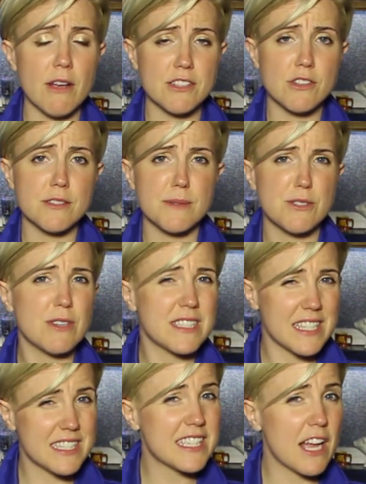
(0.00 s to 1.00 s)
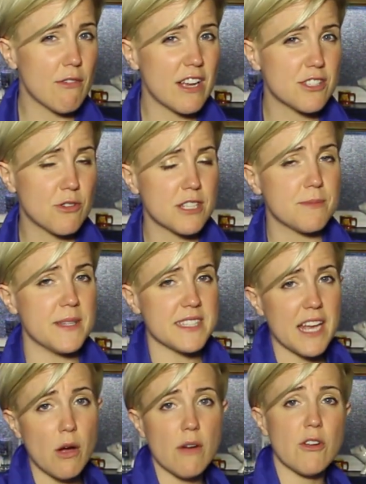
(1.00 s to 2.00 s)
Rice Krispie treats is to get Rice Krispies.
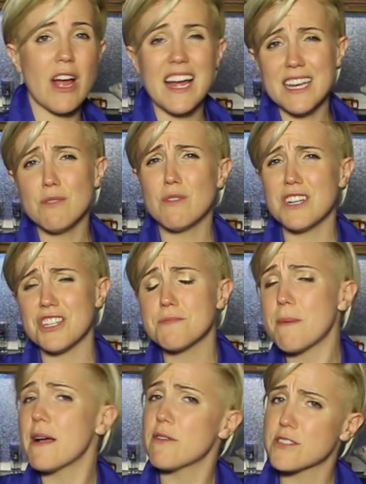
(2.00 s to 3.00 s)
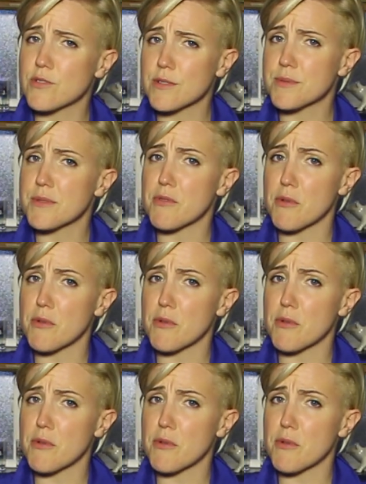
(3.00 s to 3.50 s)
However, I didn't want to just buy Rice Krispies